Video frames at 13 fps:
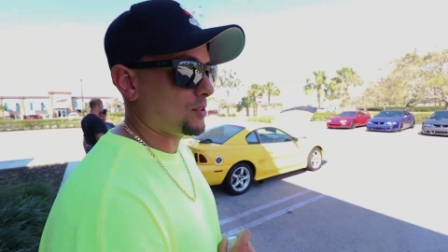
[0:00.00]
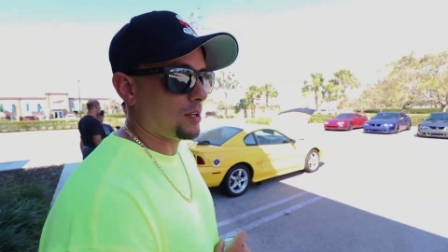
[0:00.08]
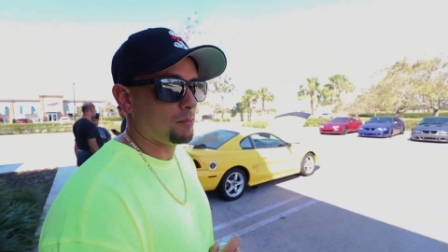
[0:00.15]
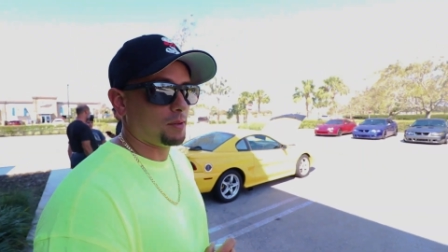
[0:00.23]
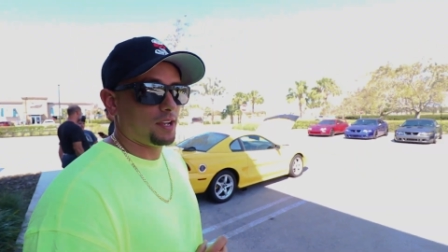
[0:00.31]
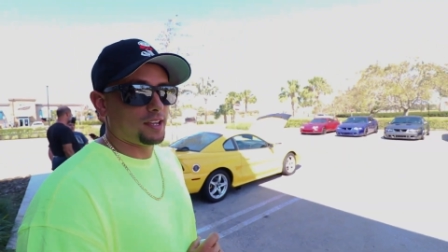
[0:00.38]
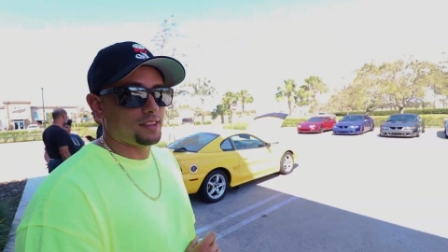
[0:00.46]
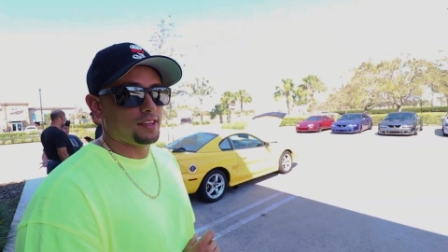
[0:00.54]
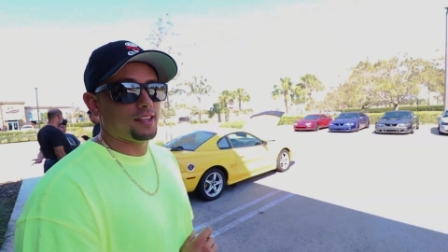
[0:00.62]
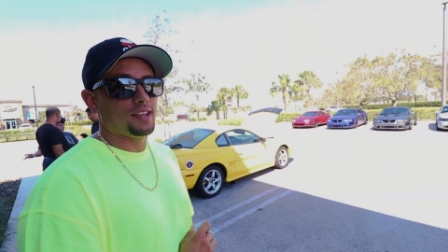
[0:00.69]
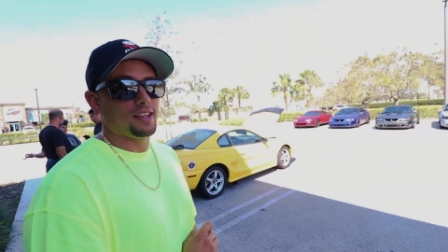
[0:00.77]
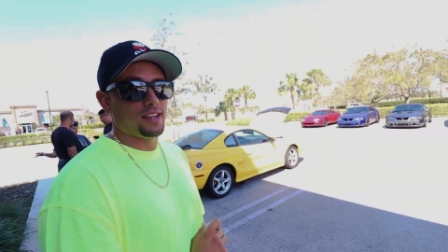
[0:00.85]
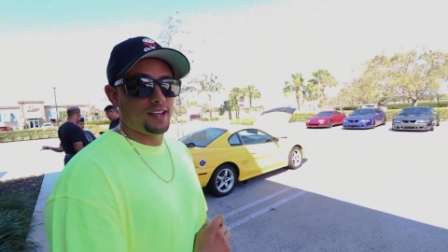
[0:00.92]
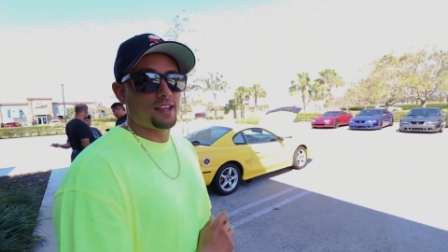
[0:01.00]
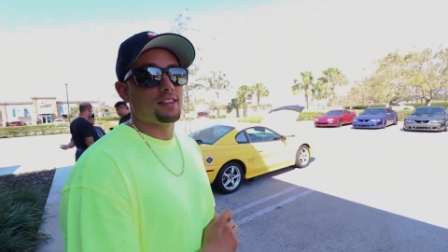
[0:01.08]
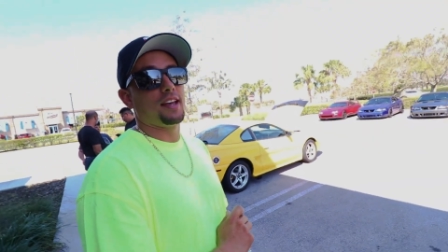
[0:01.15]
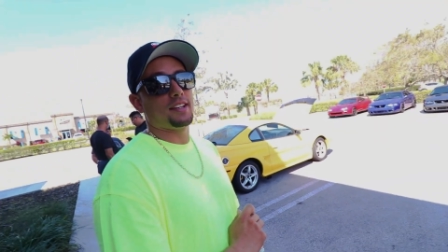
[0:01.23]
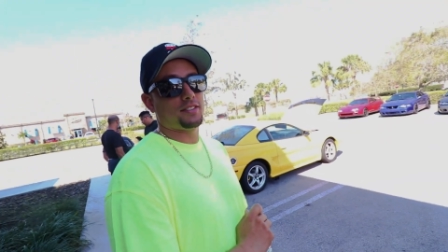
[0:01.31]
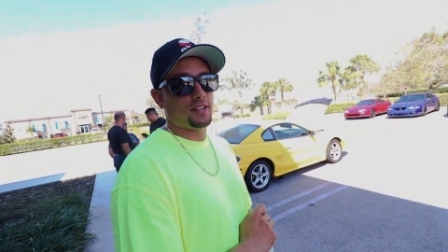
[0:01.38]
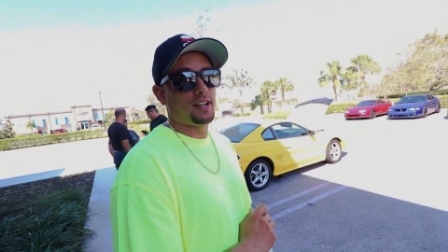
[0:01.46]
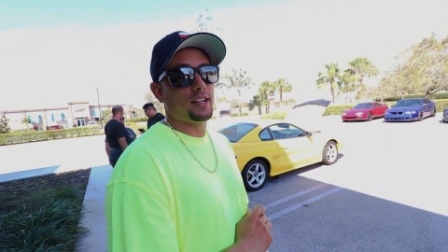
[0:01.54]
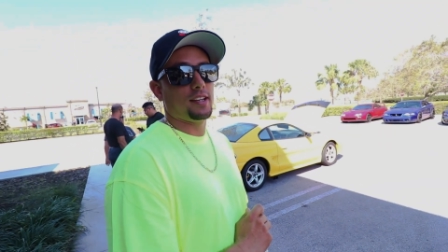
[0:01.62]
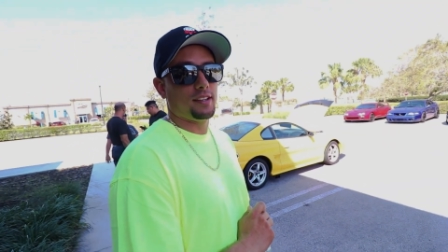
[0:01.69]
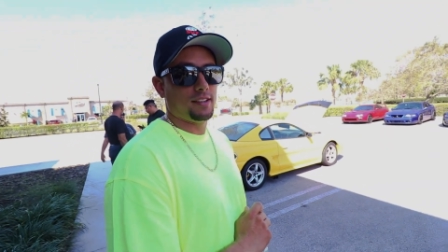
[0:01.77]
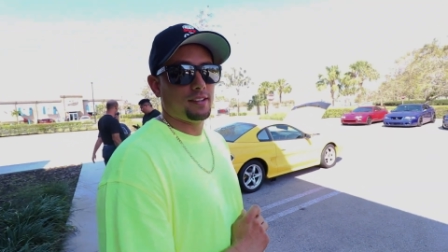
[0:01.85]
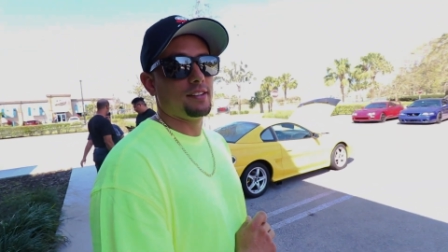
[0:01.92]
up. And, and the Supra is and that's an,
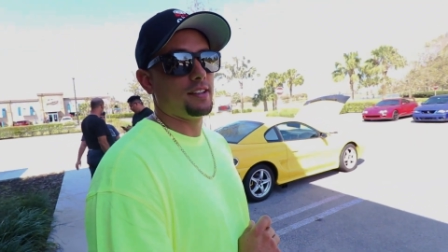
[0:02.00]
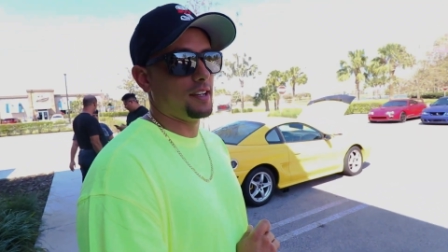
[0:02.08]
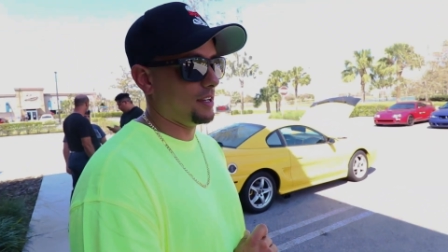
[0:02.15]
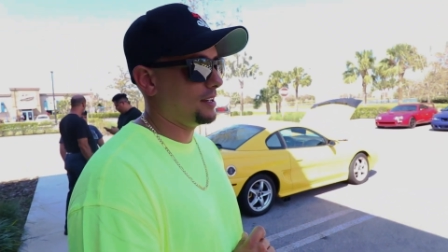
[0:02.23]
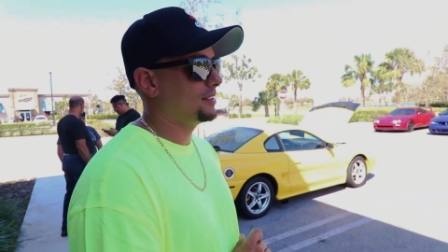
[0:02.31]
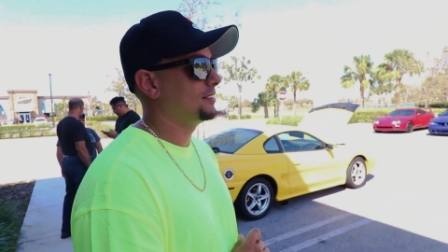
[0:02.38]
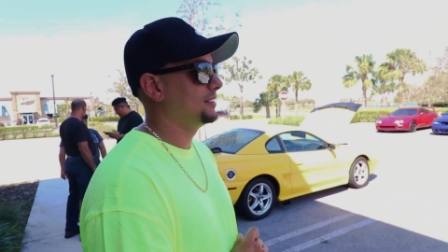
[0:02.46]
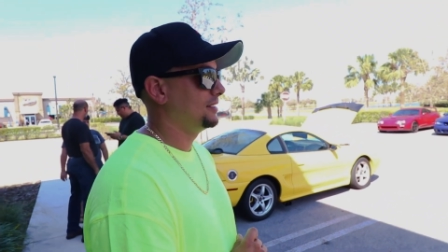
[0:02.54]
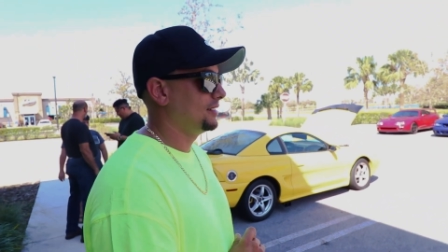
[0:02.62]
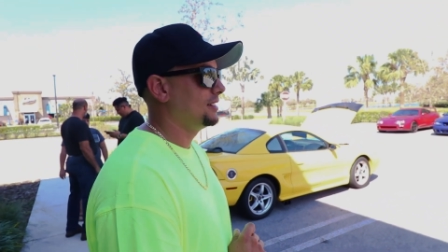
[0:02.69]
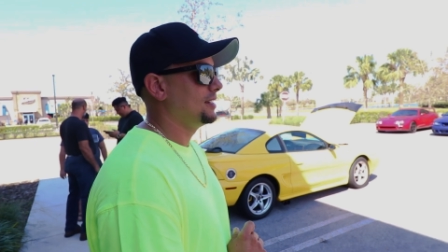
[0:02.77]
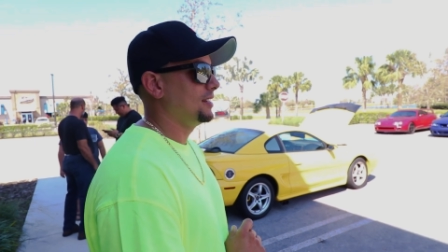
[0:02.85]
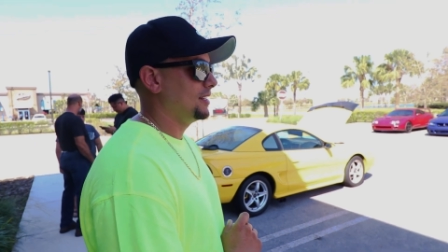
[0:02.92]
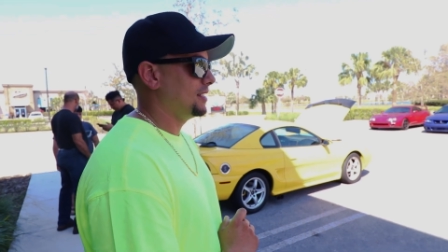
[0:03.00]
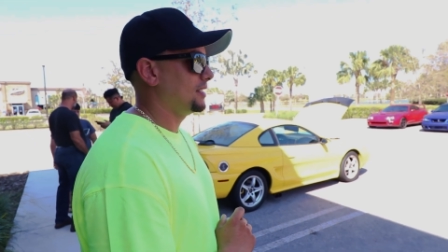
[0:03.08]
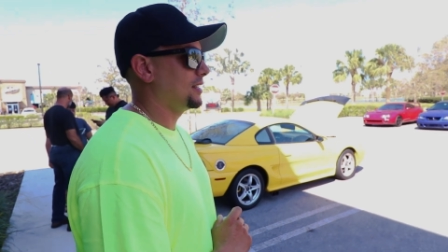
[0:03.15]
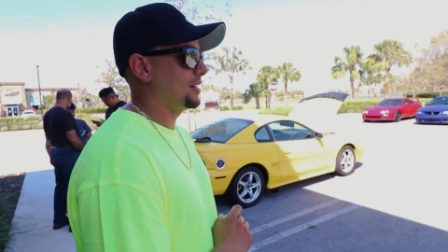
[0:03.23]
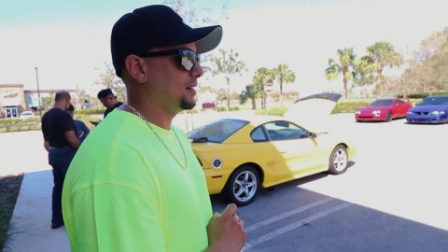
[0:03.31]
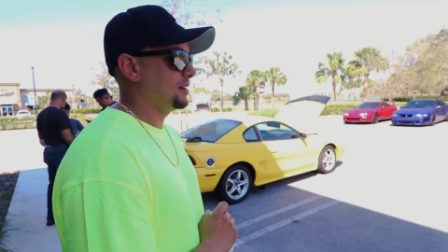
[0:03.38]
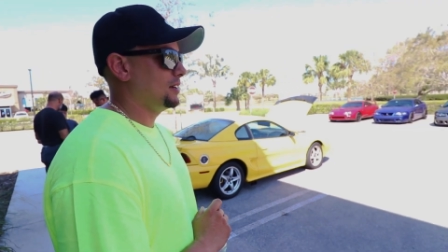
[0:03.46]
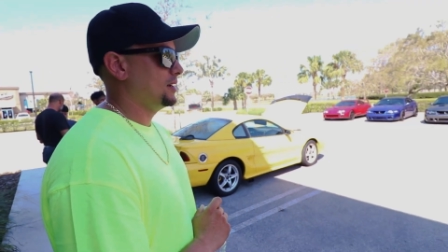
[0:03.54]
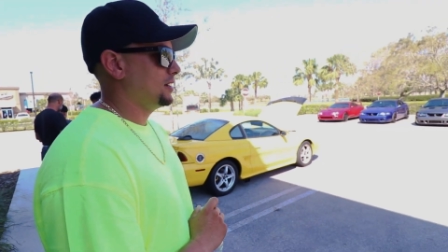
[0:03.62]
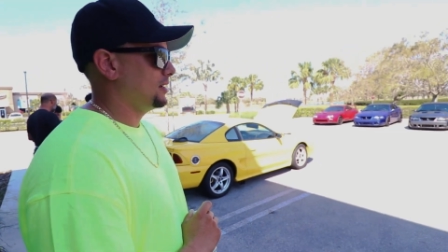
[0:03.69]
makes that's, yeah, yeah.